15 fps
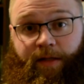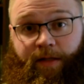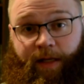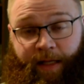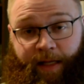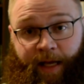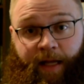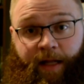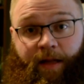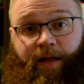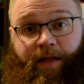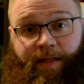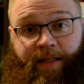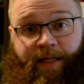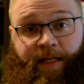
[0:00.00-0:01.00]
to get
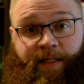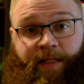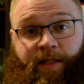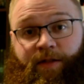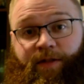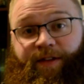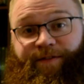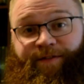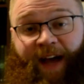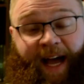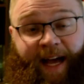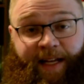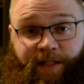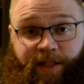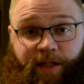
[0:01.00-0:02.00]
distance
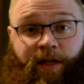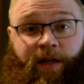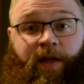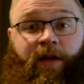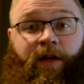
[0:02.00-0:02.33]
fast,